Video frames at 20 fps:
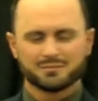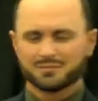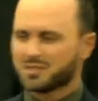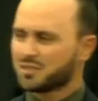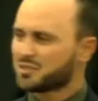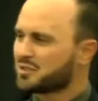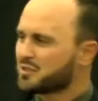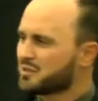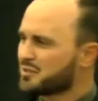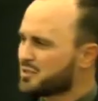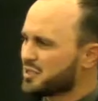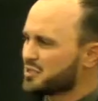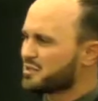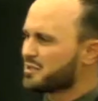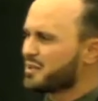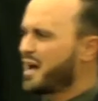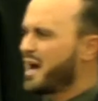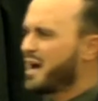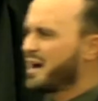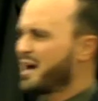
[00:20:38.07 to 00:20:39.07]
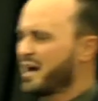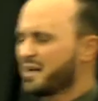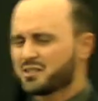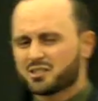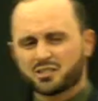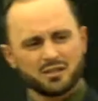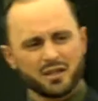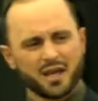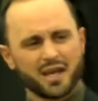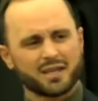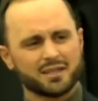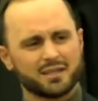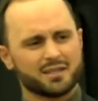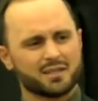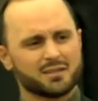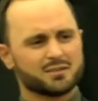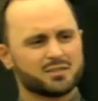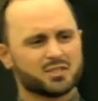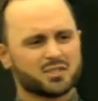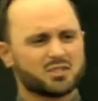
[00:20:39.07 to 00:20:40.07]
I just like
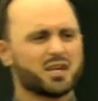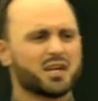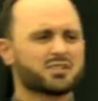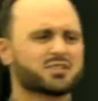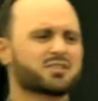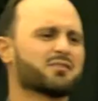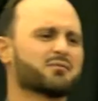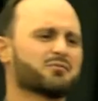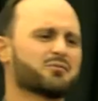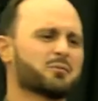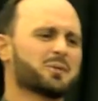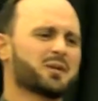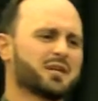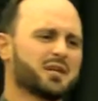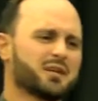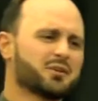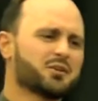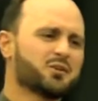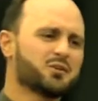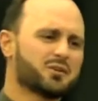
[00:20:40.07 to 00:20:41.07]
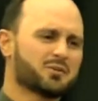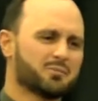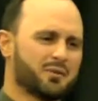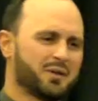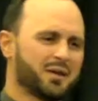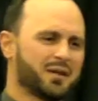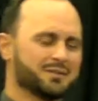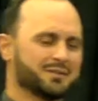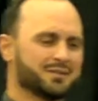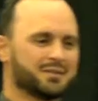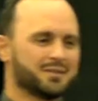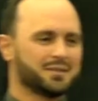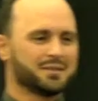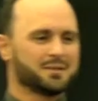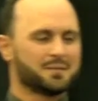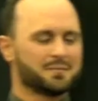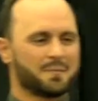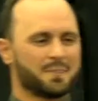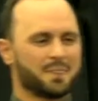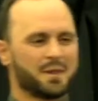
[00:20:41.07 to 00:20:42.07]
it. Just does something for me to hear you complain.
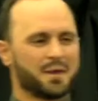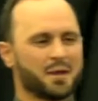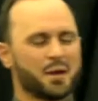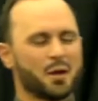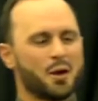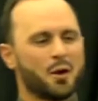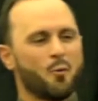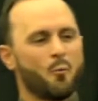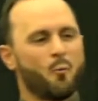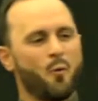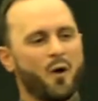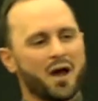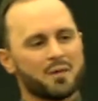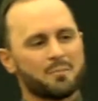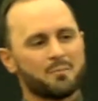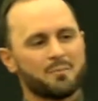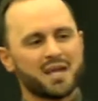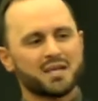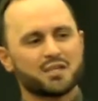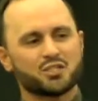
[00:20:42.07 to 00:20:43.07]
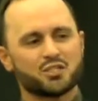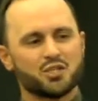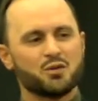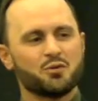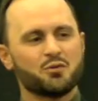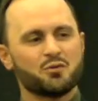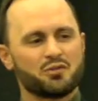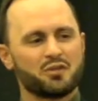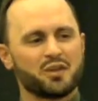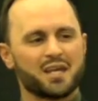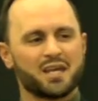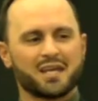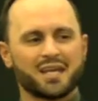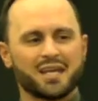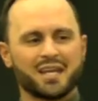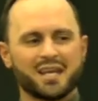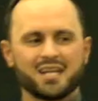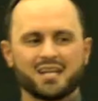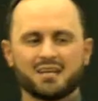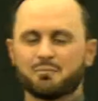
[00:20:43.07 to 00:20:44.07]
What makes you
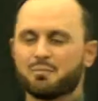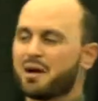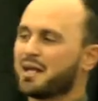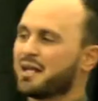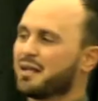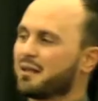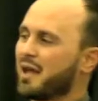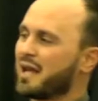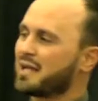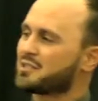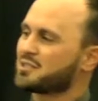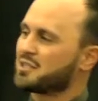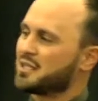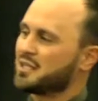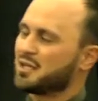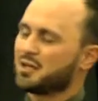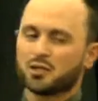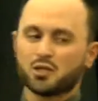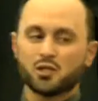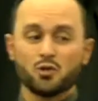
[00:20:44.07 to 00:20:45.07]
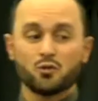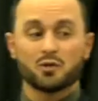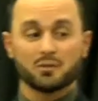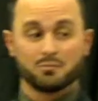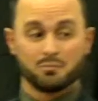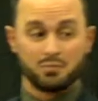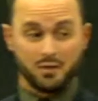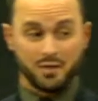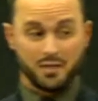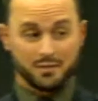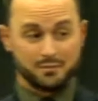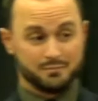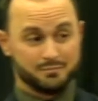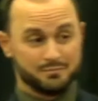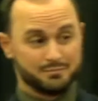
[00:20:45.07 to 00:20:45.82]
think anybody likes to hear you complain?